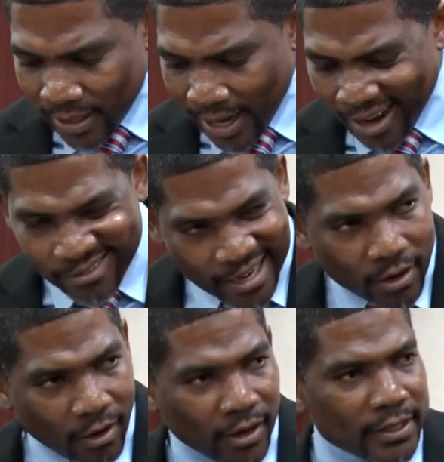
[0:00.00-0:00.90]
a
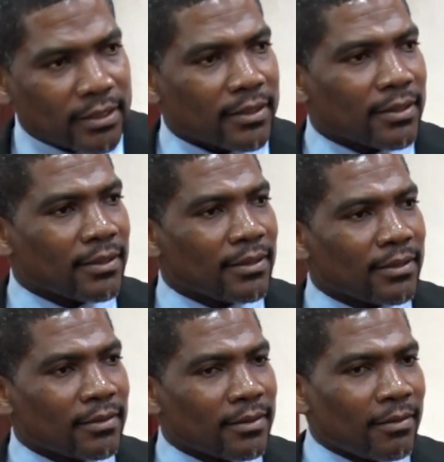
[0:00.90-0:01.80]
record
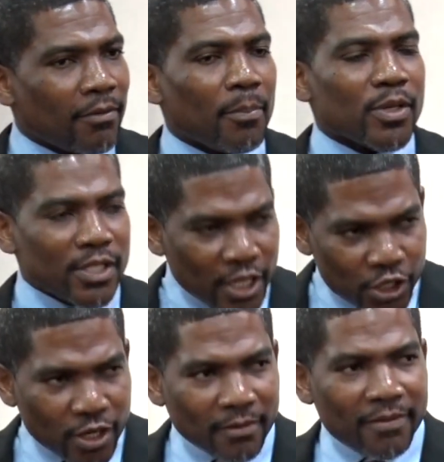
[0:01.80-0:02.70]
for
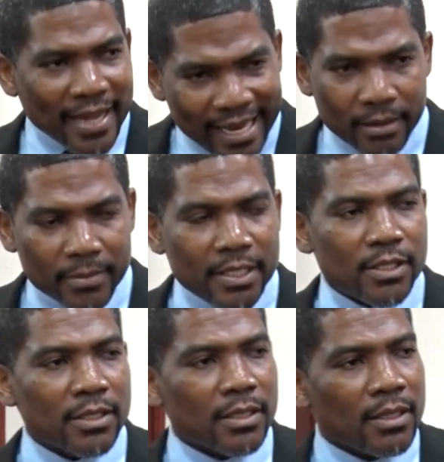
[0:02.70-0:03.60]
possession of
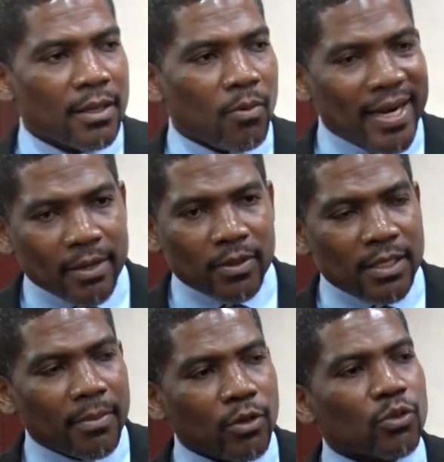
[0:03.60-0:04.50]
cannabis when he was
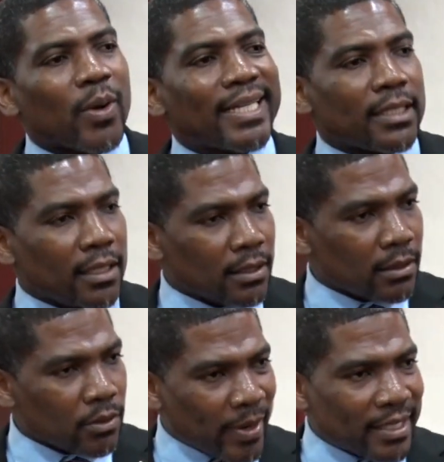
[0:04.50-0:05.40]
about 20,
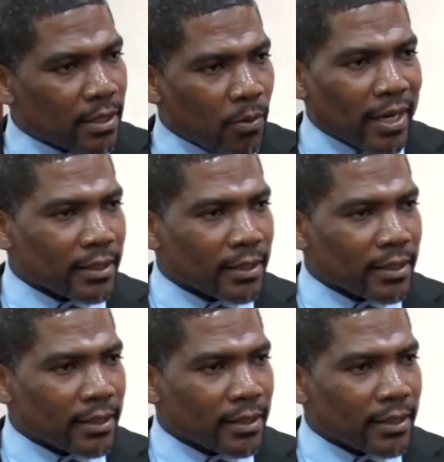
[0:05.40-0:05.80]
21.